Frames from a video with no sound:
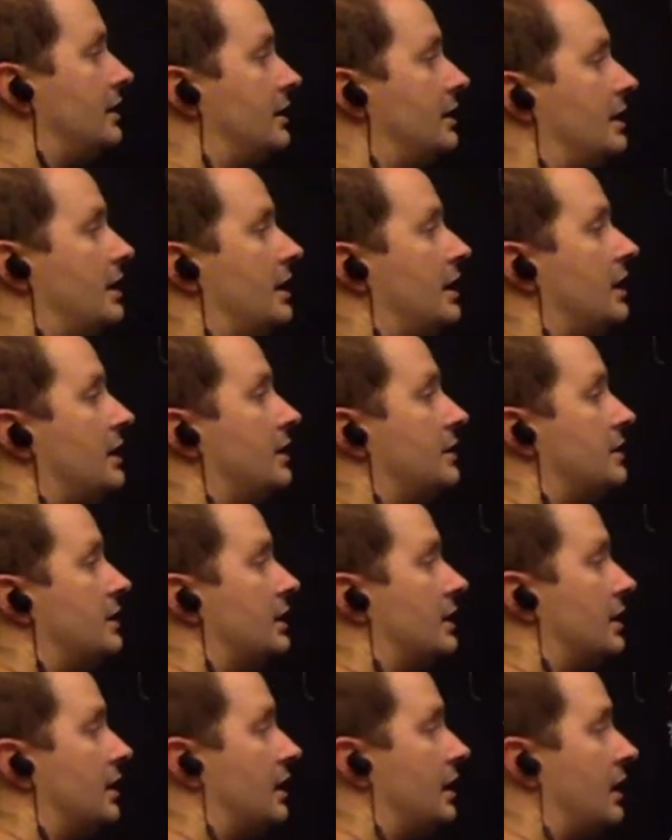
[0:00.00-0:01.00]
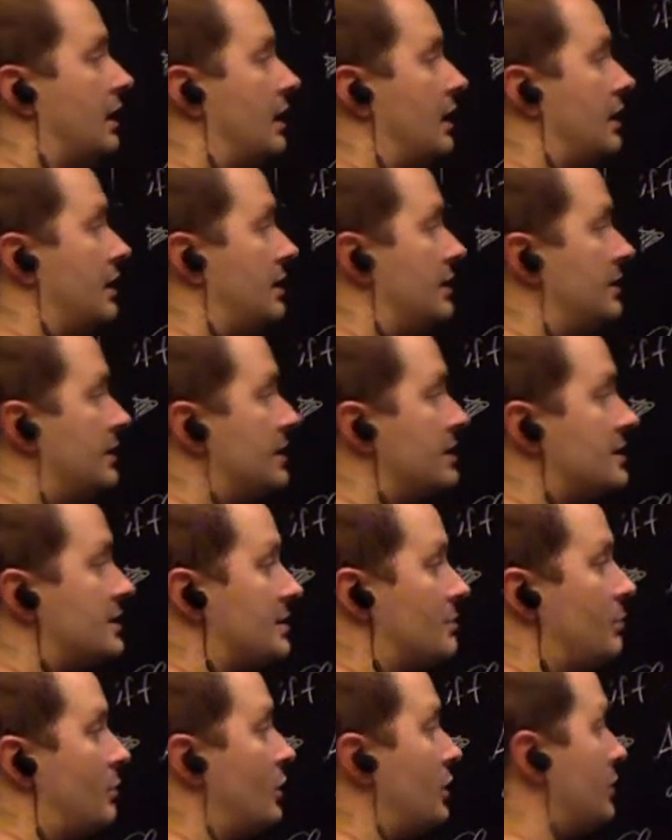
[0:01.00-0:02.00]
and this is a
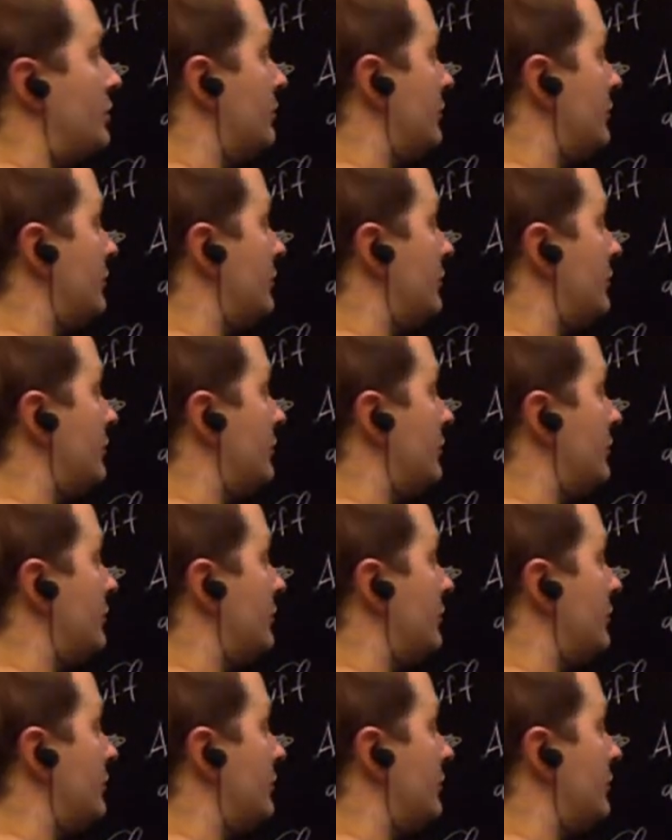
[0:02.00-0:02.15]
point of